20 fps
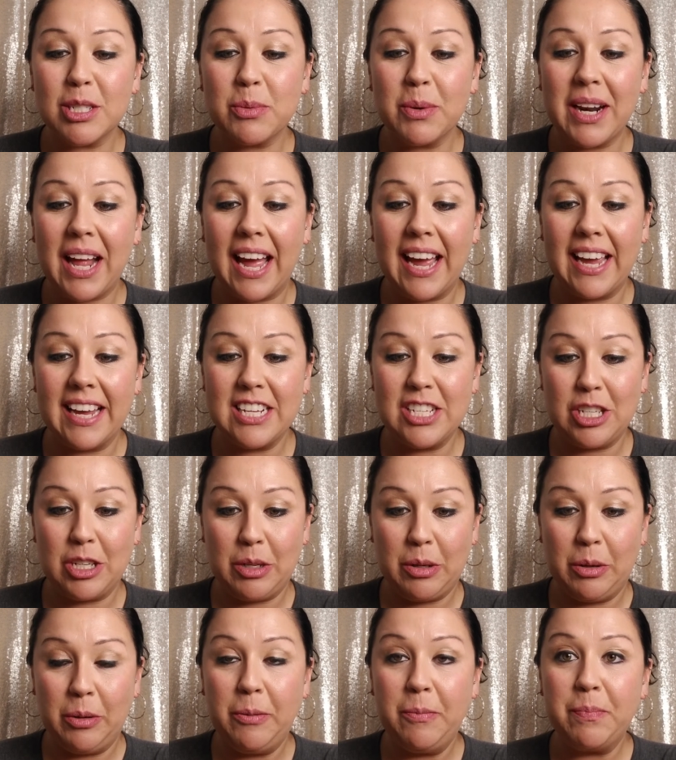what I
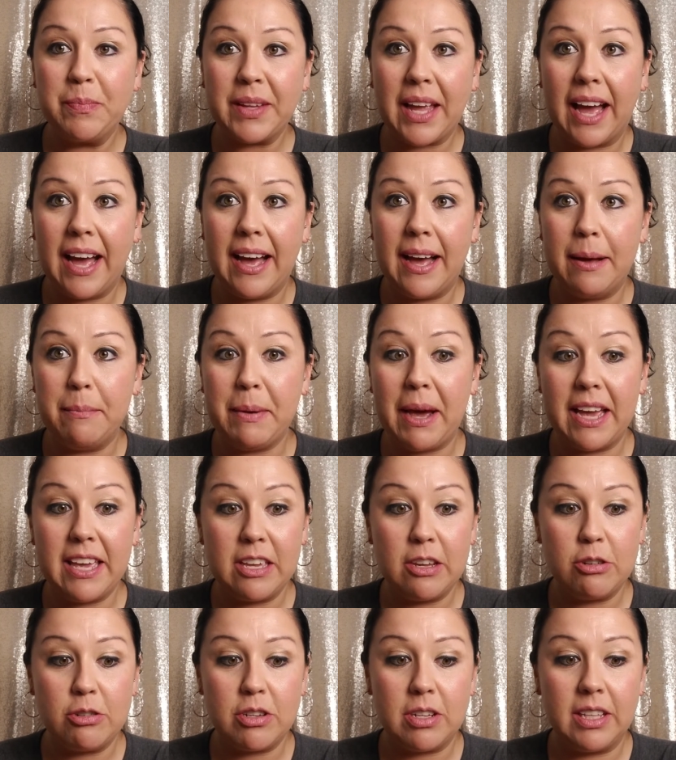do, I
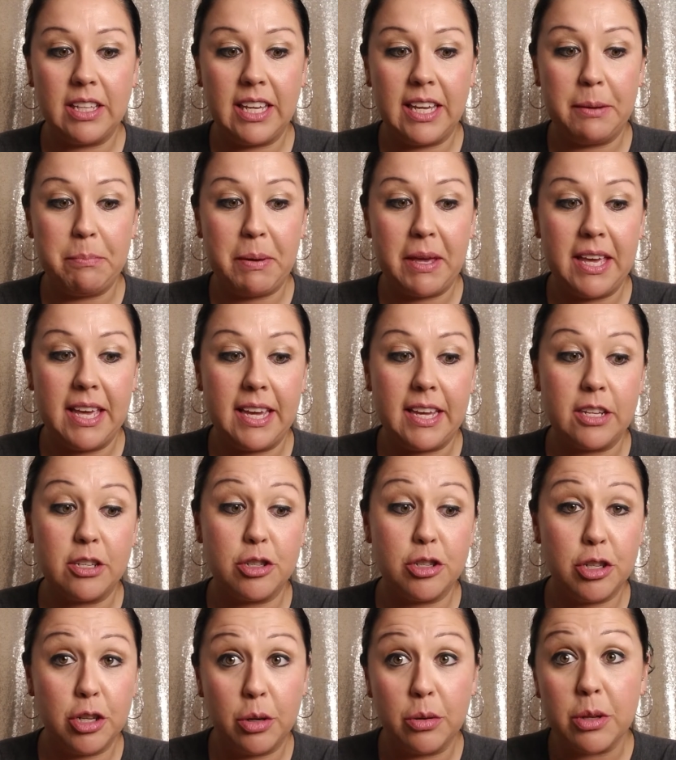usually pick
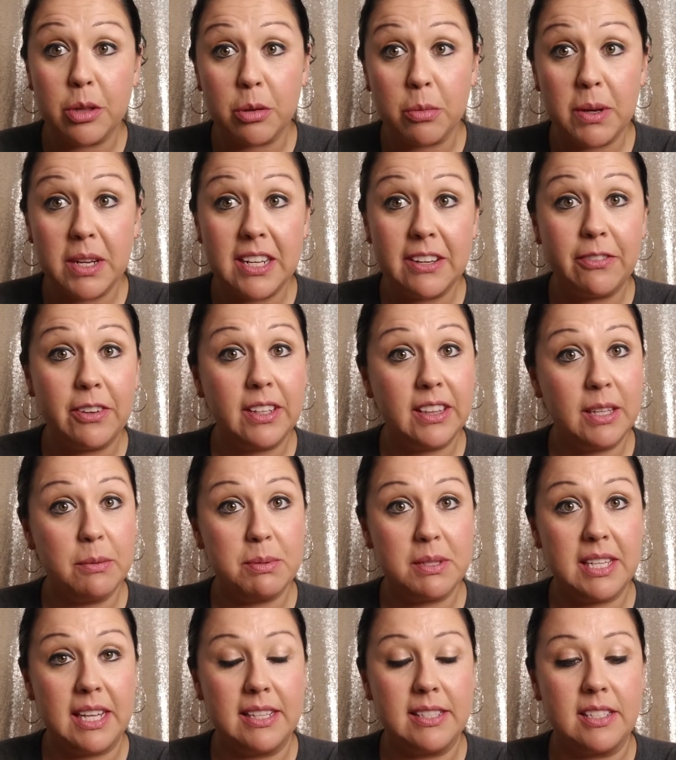2 to 3 different
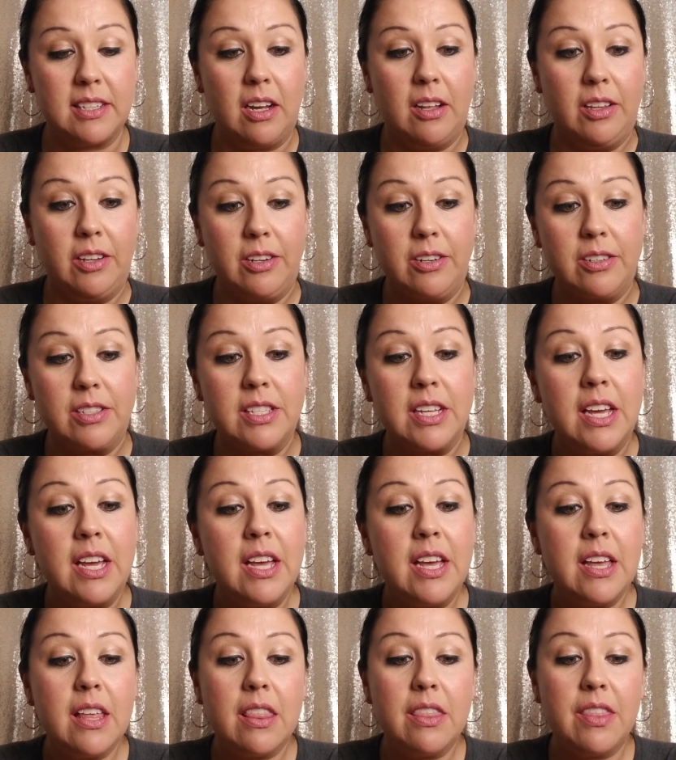LIPSENSE colors
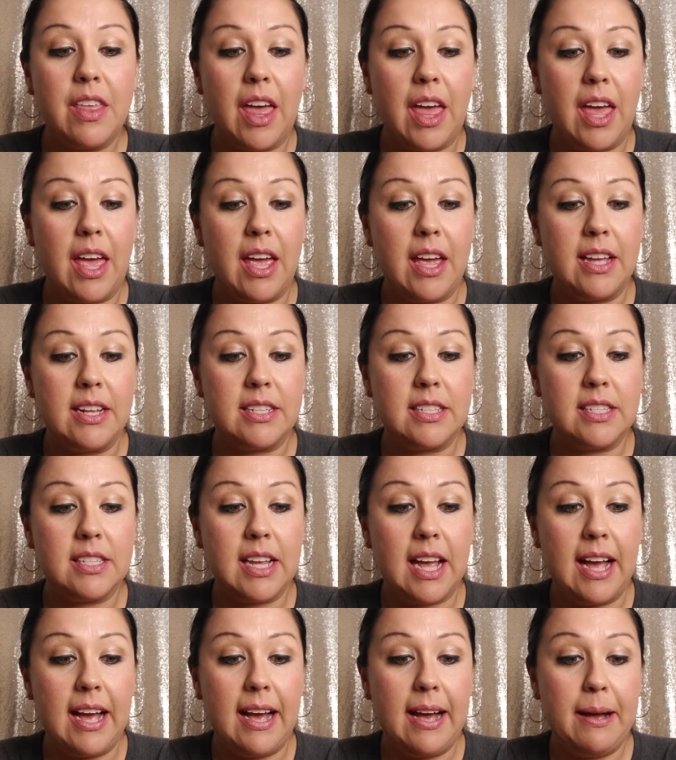that
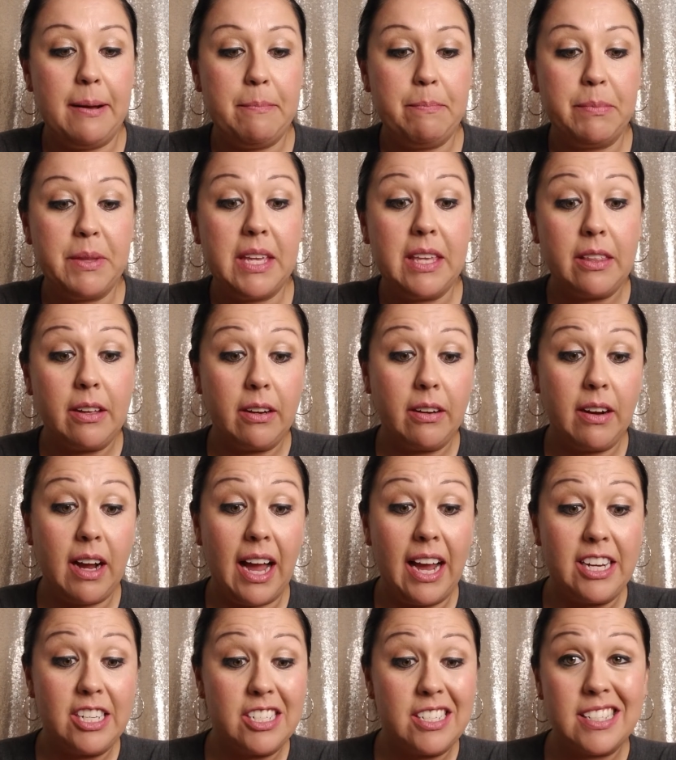either
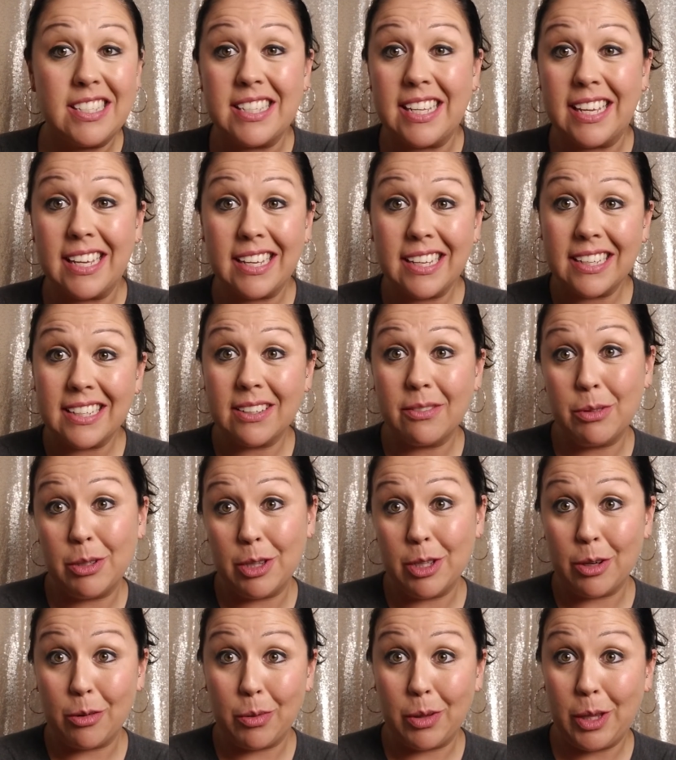I just think would
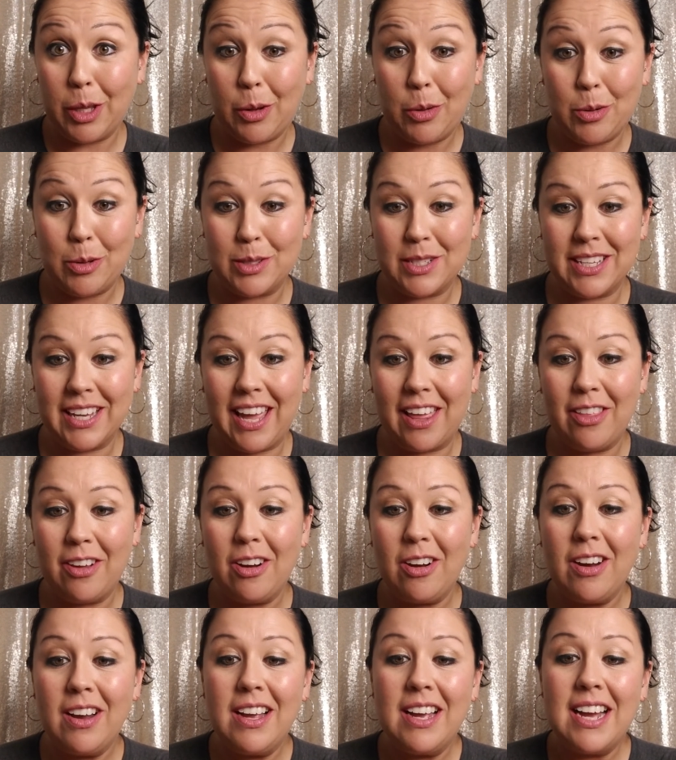look really cool together,